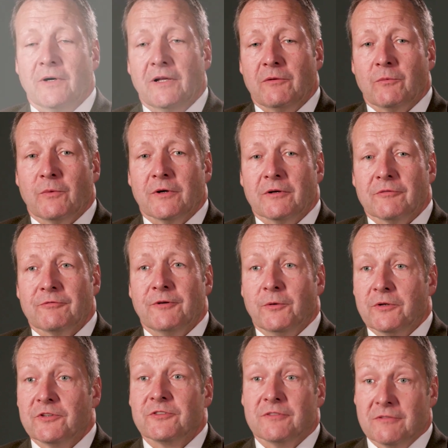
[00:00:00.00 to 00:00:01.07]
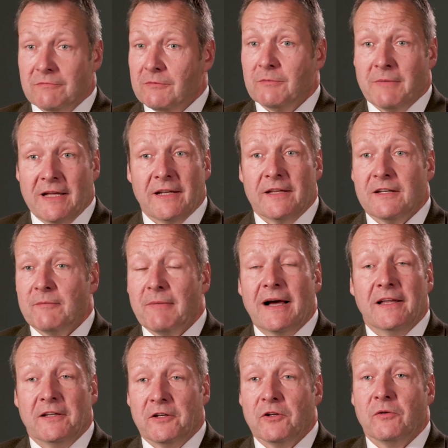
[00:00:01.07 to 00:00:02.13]
Well, we're focused mainly in the
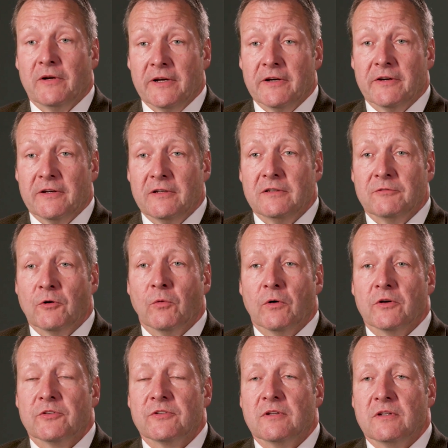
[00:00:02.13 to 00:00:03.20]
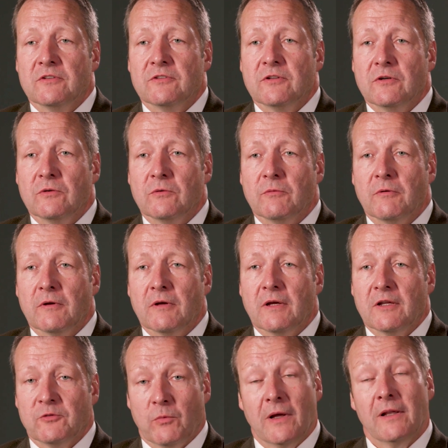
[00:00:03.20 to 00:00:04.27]
biological area, of course, and so
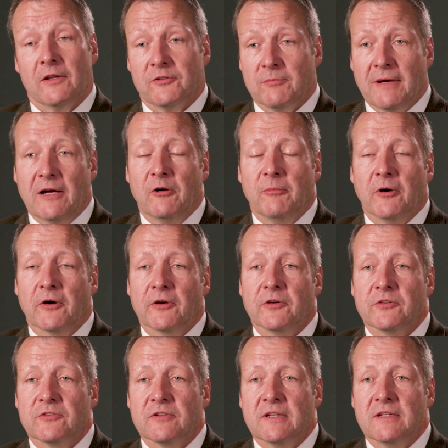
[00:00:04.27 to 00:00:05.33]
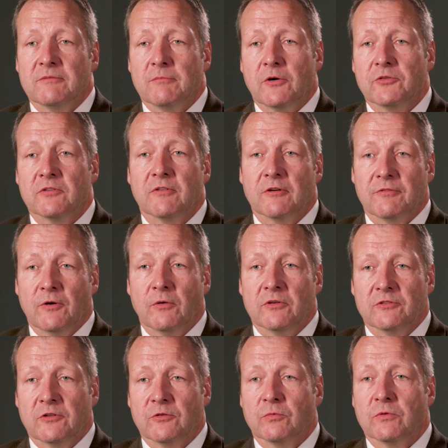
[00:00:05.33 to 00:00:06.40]
as well as biomarkers, and most of our
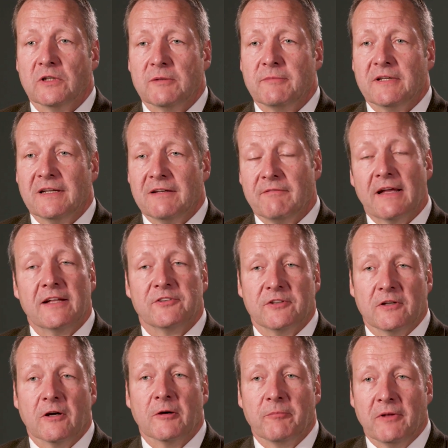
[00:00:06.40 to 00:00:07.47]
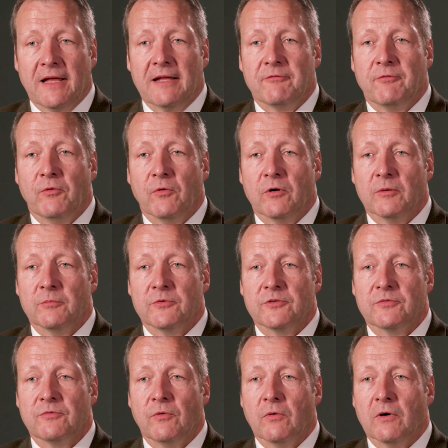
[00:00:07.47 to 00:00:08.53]
focus has really been advancing our
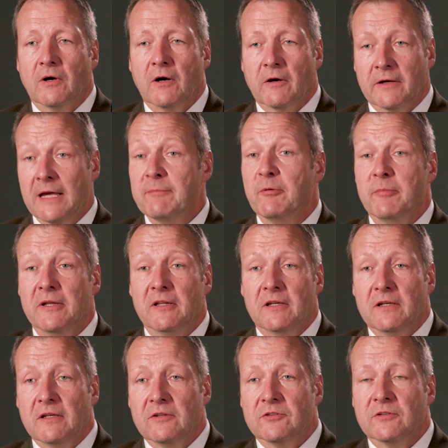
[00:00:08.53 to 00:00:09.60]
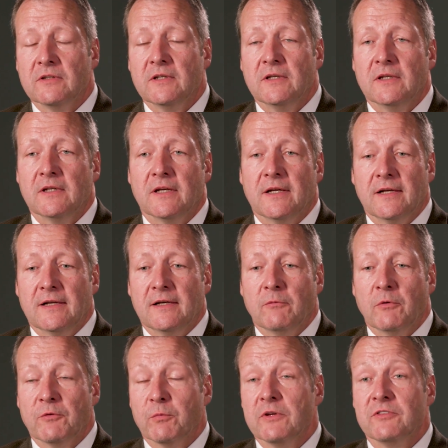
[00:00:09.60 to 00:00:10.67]
platforms for our capabilities. Uh,
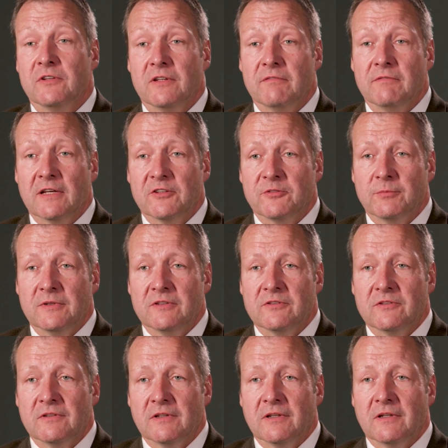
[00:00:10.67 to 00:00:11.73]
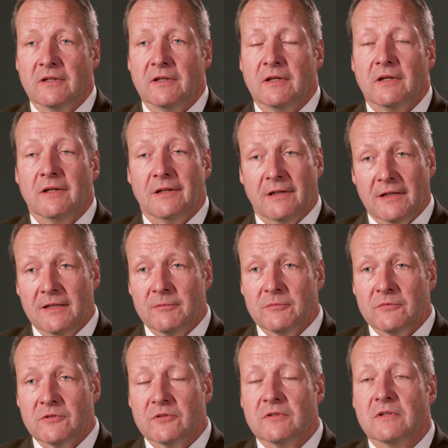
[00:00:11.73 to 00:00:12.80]
with recent investments in
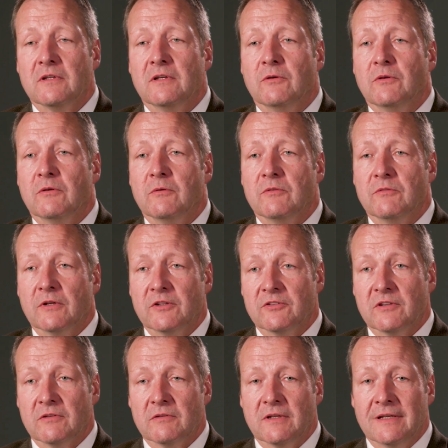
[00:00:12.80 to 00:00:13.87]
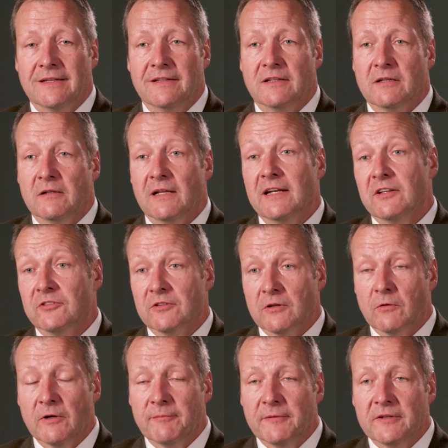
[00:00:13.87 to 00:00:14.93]
LIMS and investing in the latest
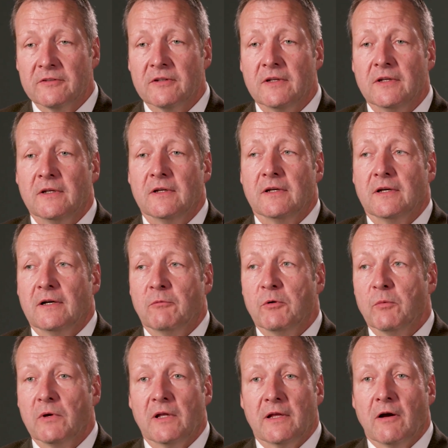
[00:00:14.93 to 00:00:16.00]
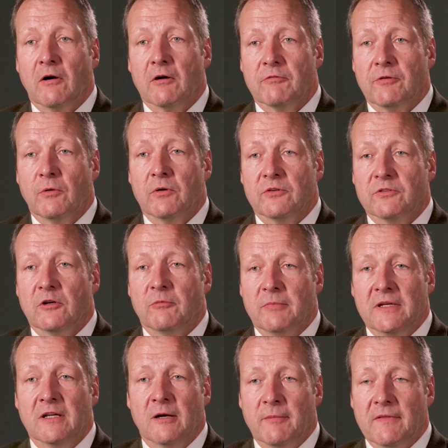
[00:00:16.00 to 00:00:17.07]
equipment, uh, we really are focused on
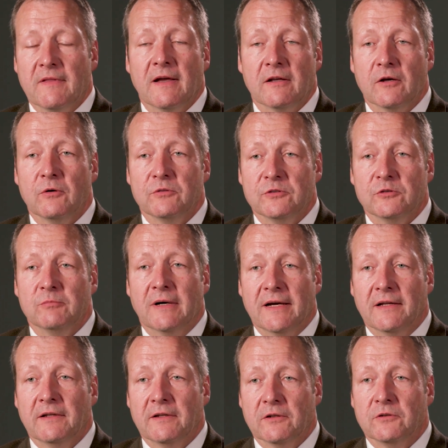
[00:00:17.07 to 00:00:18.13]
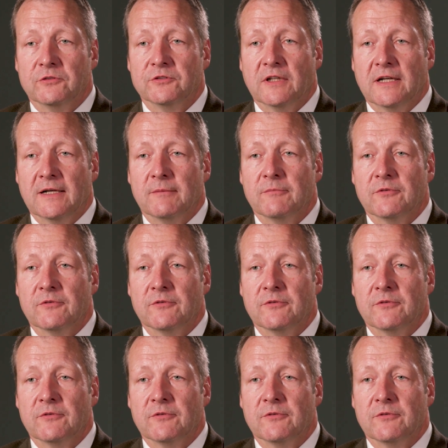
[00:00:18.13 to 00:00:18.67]
becoming that go-to biological shop.